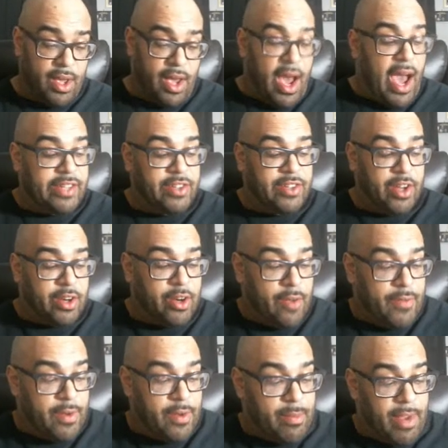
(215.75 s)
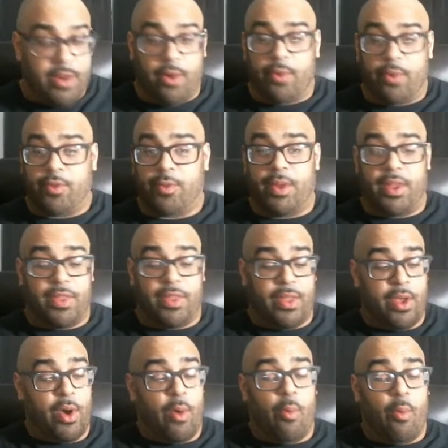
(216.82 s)
I started off in my notes with,
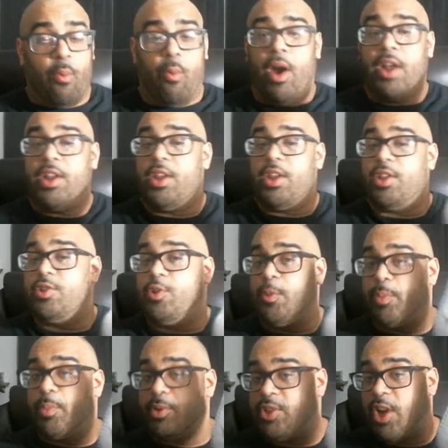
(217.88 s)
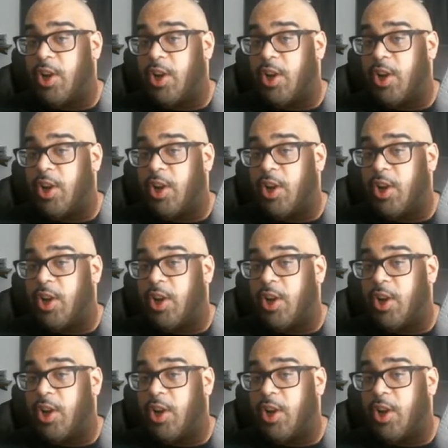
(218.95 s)
what superstar